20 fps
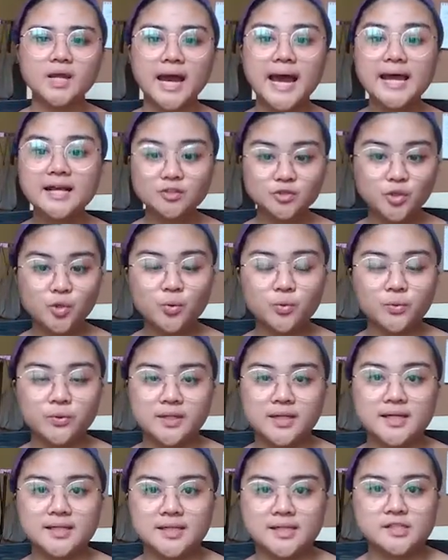I'll know
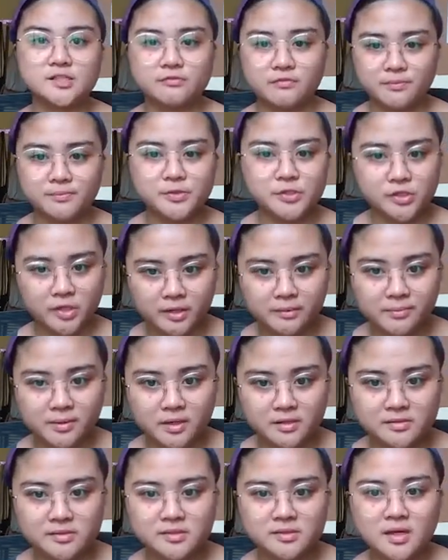that it's from
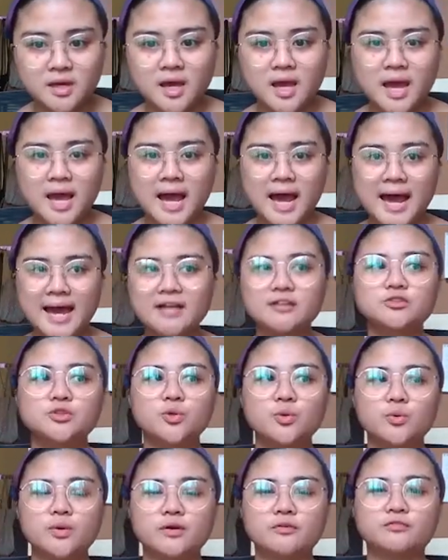Starbucks. I'll
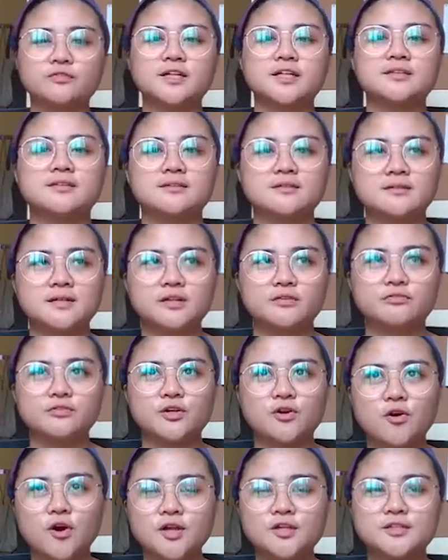know if the
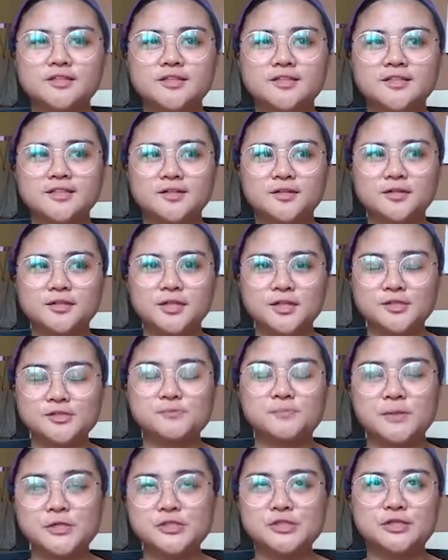color,
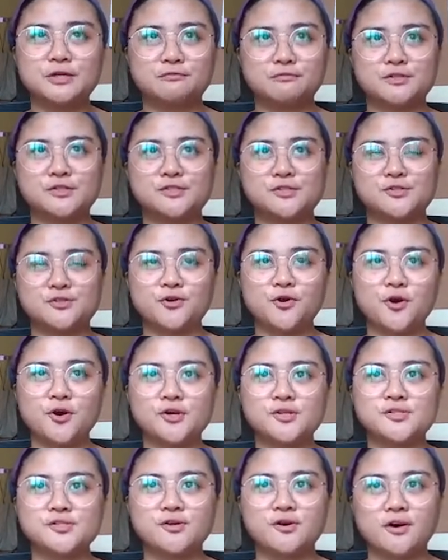especially if the
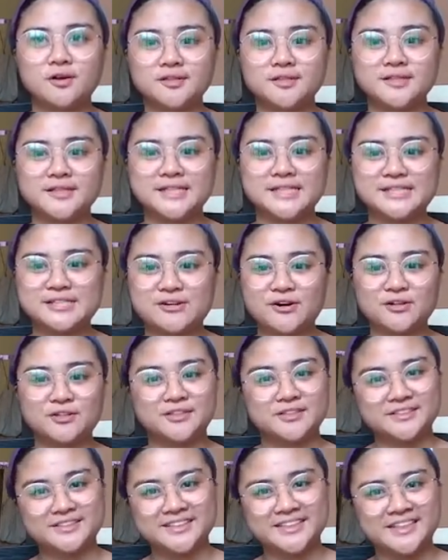straw's color is
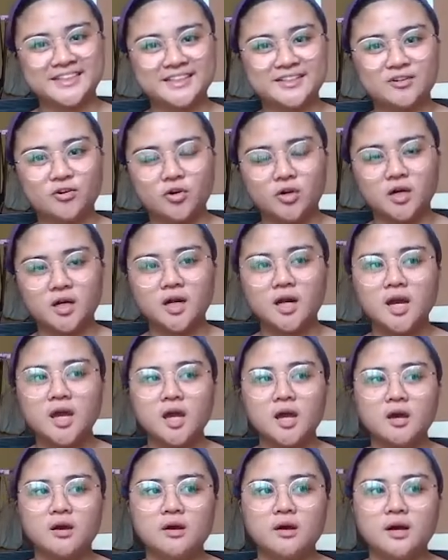color green. Or
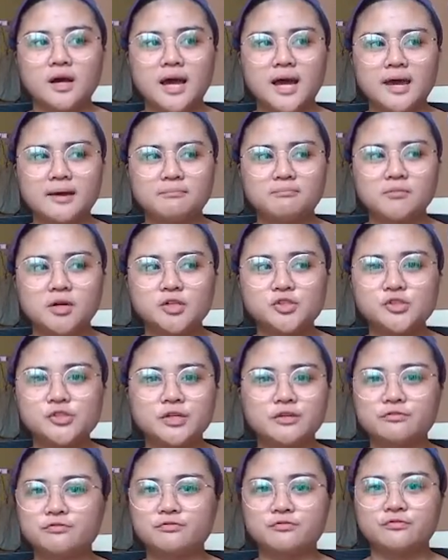I'm not sure
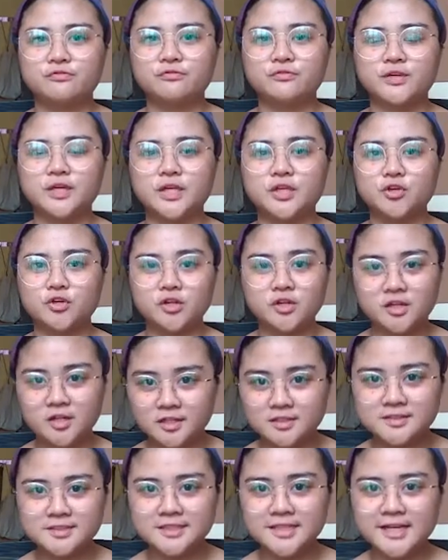if in your
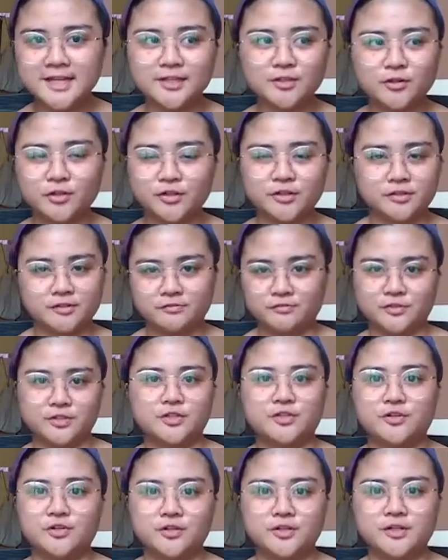continent or if
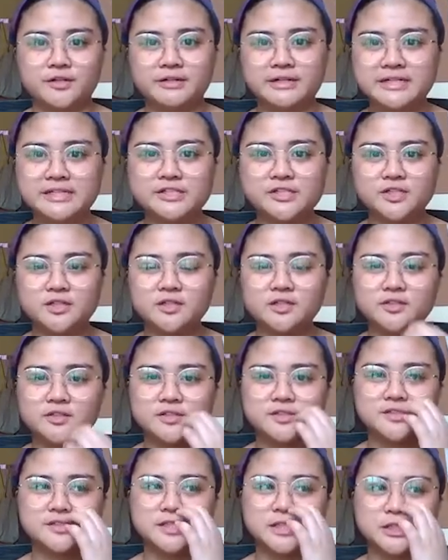in your region
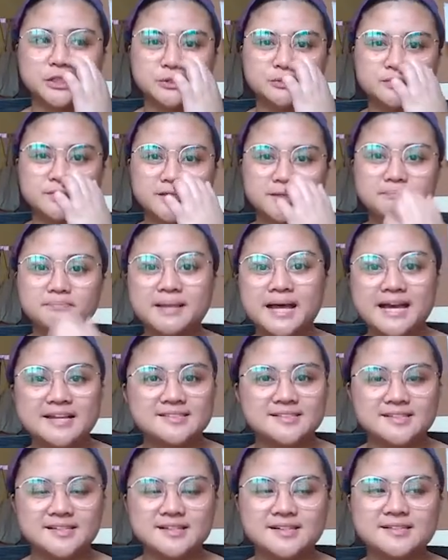you're still using
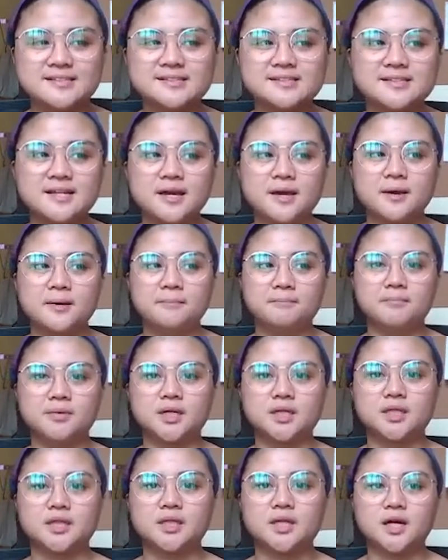plastics,
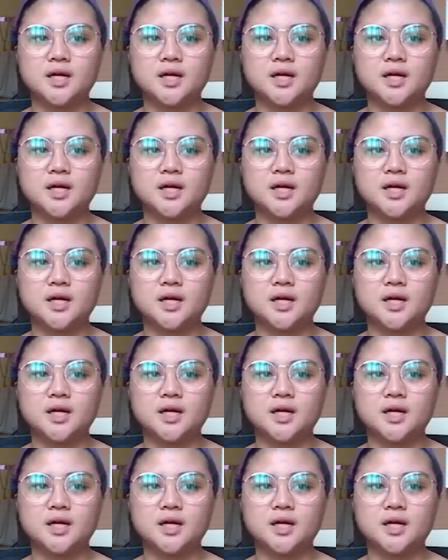but